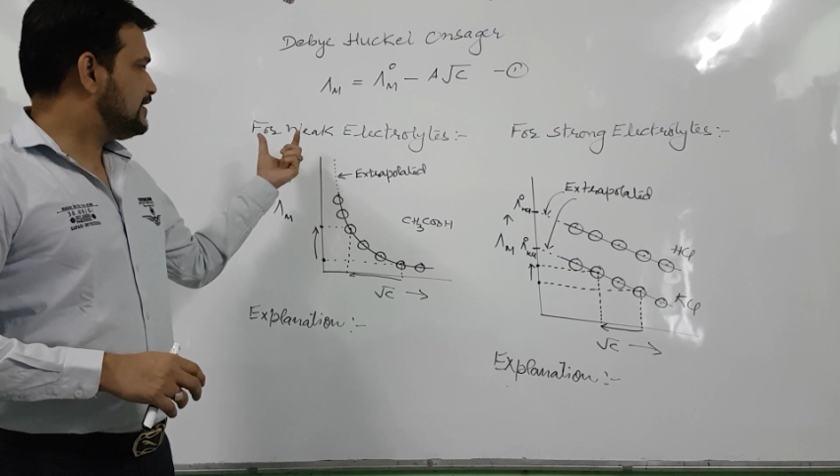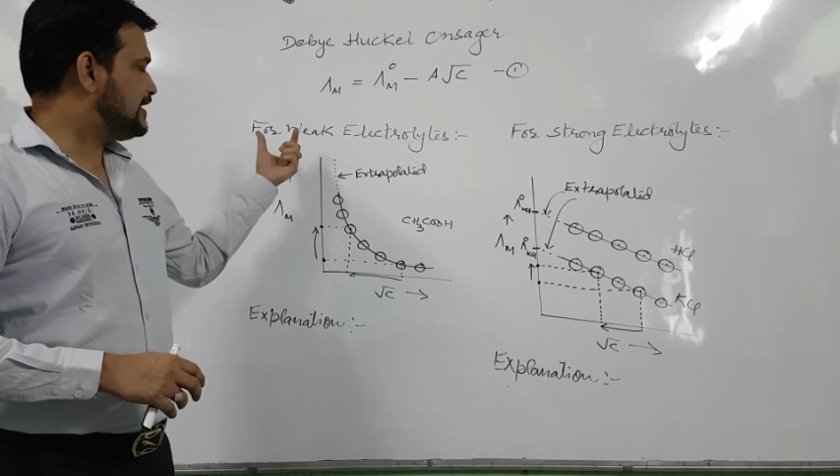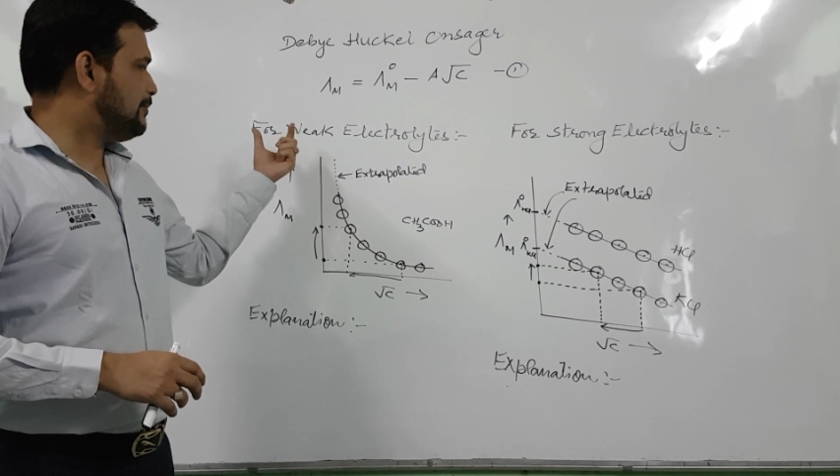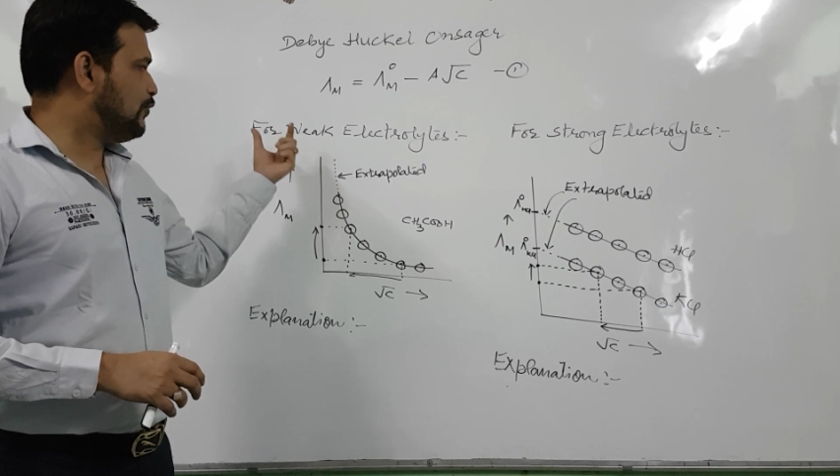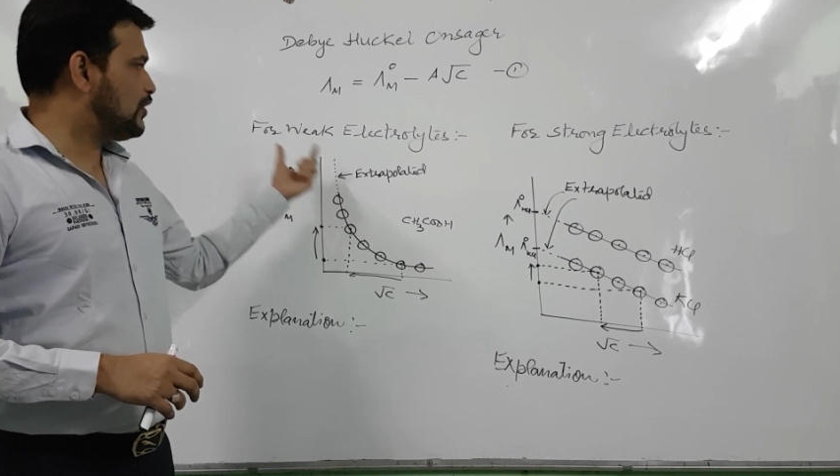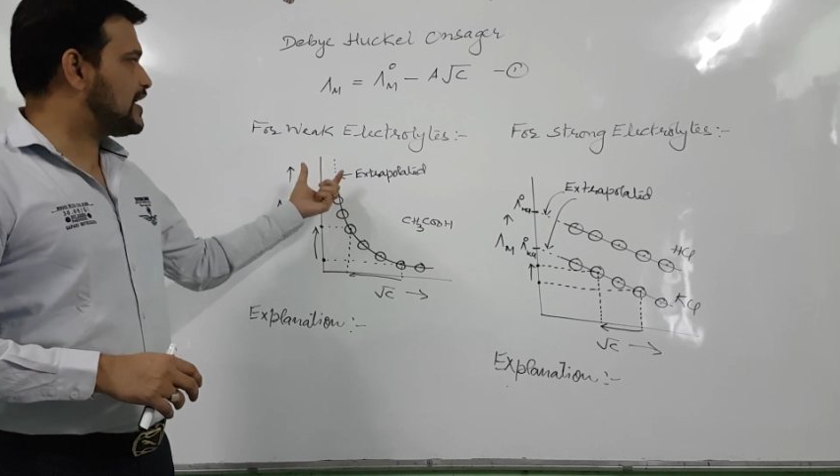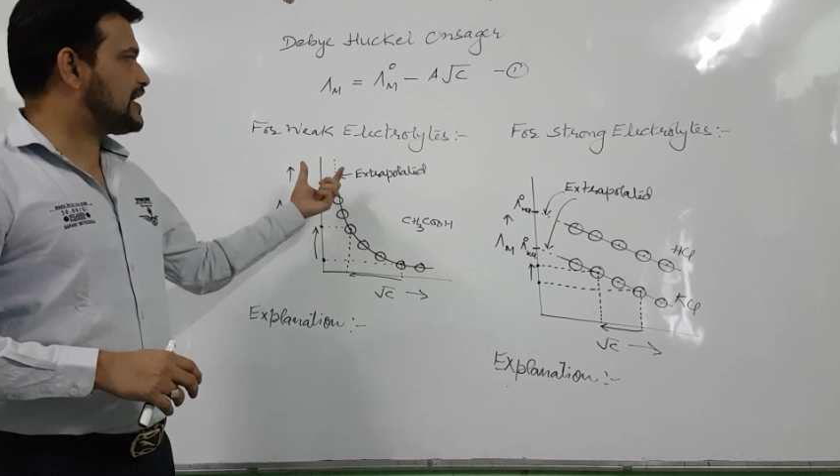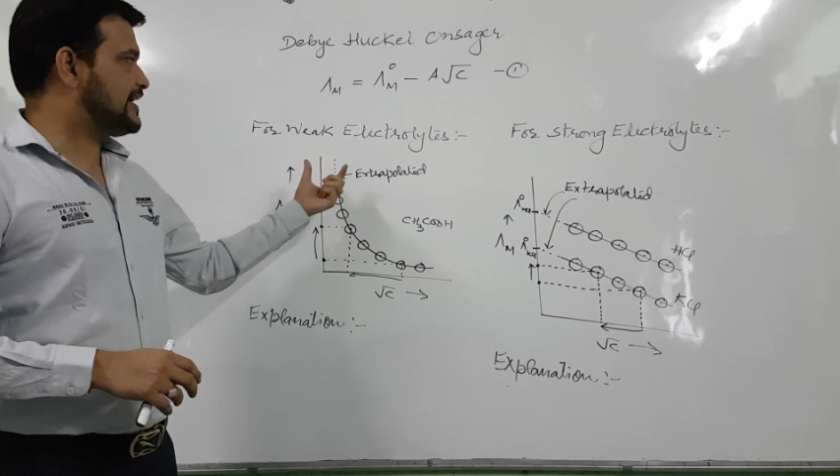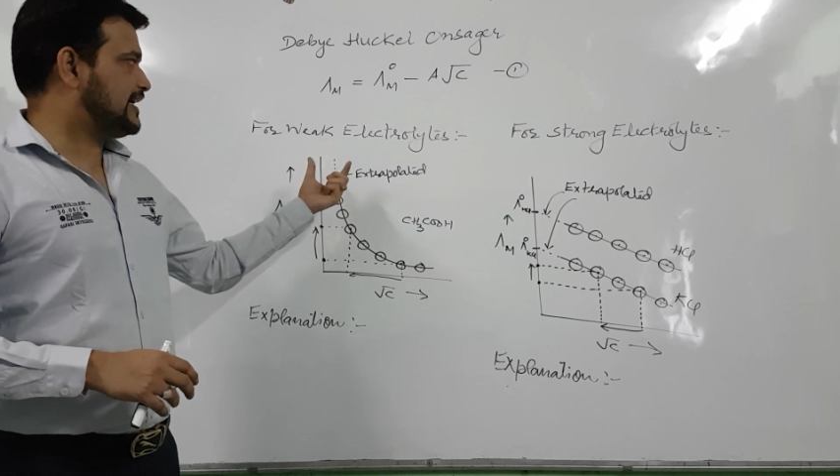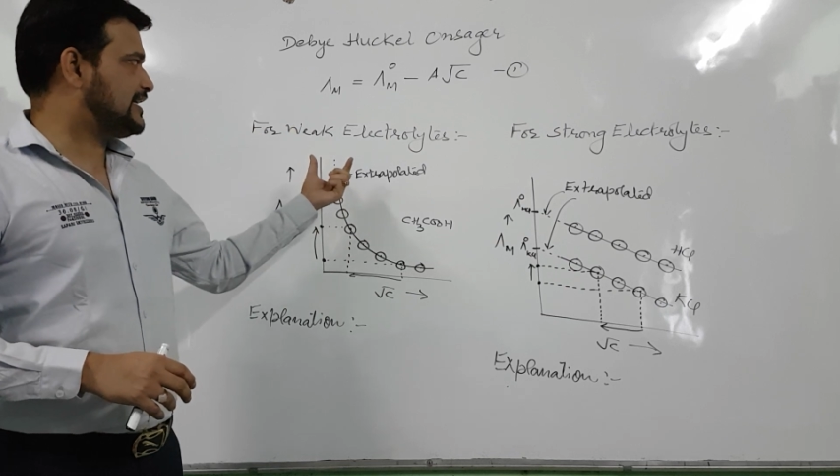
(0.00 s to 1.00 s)
the molar
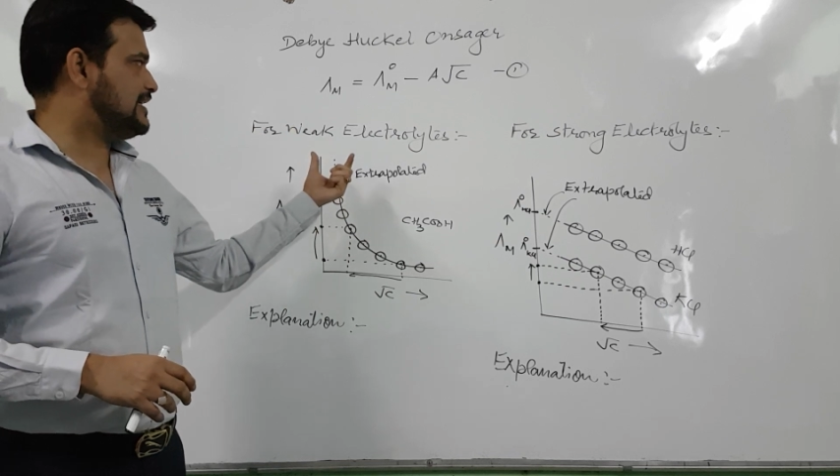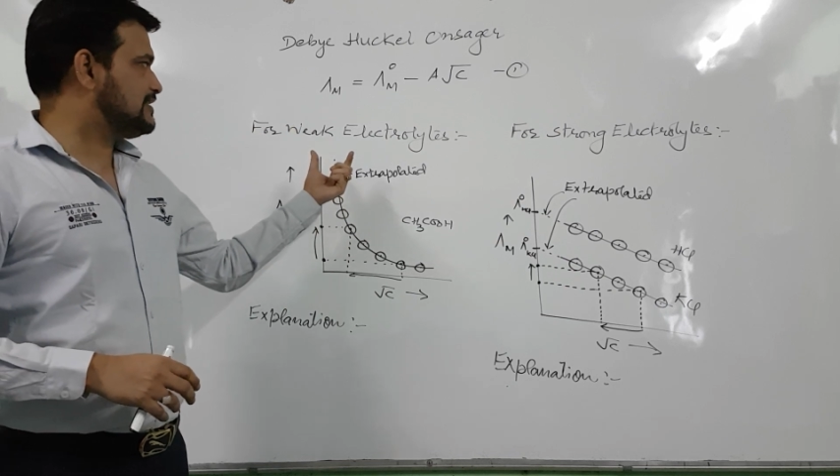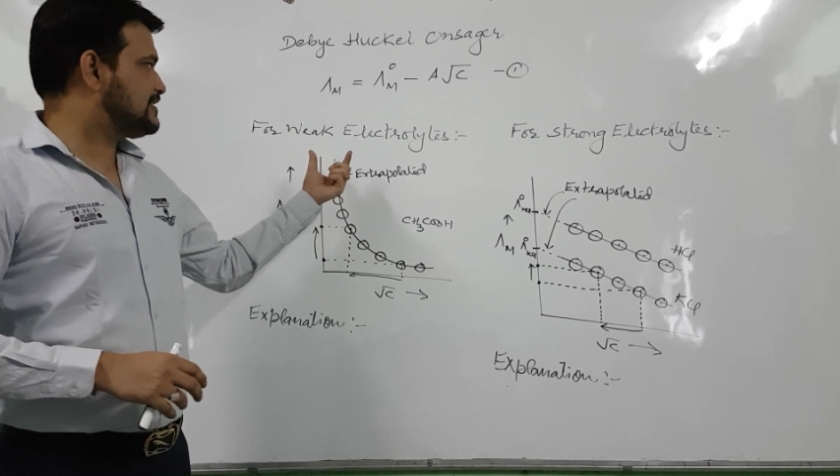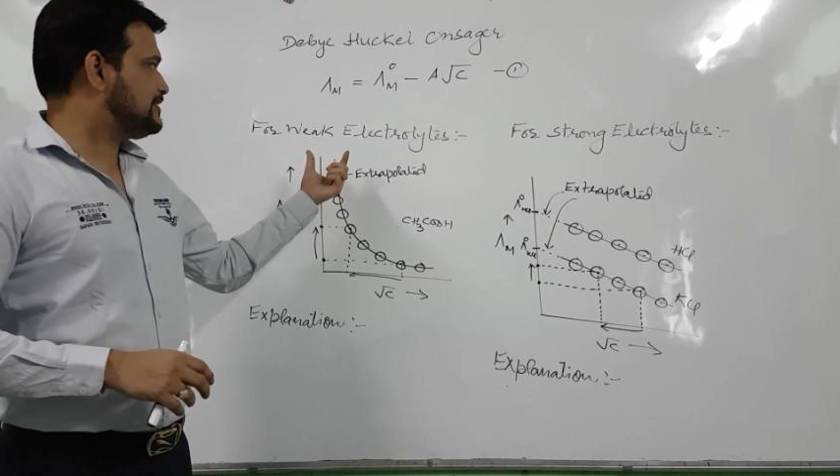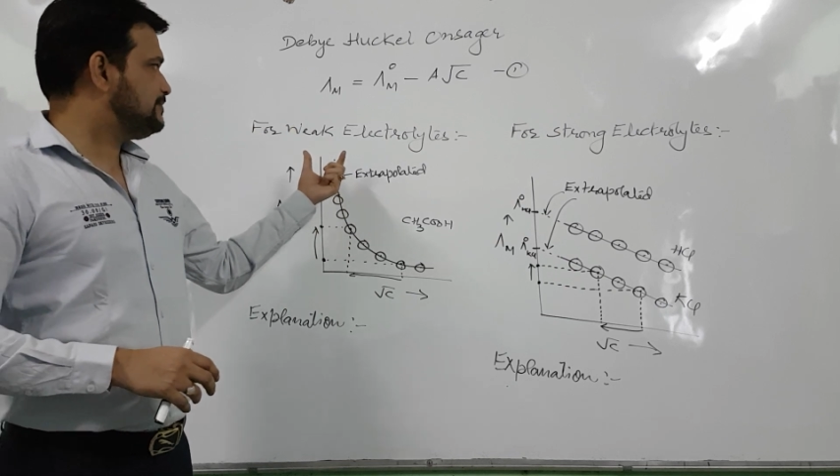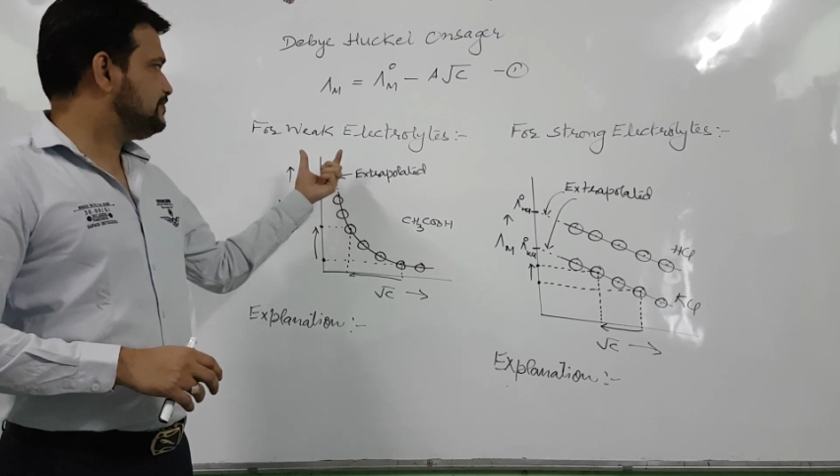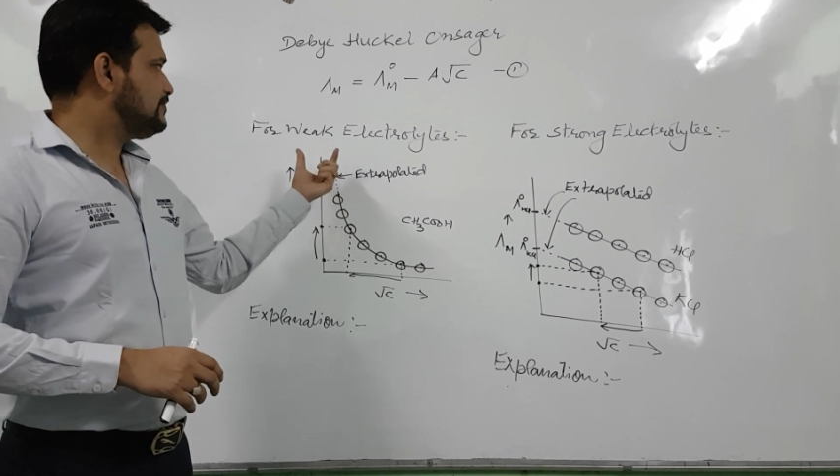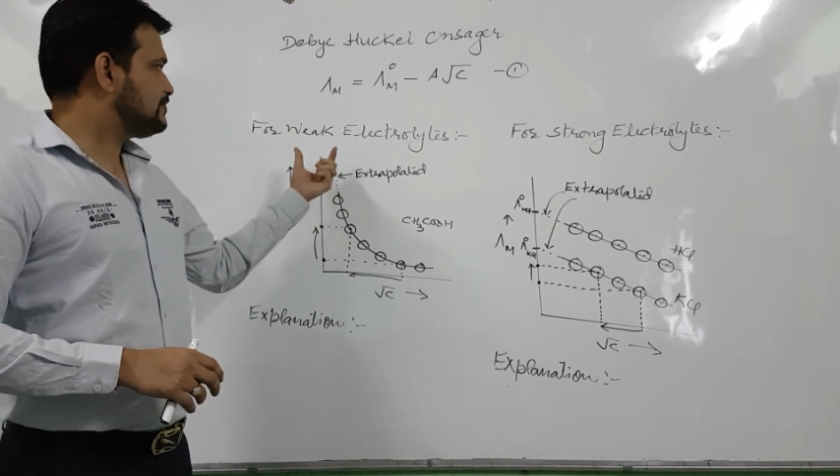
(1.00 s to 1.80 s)
conductance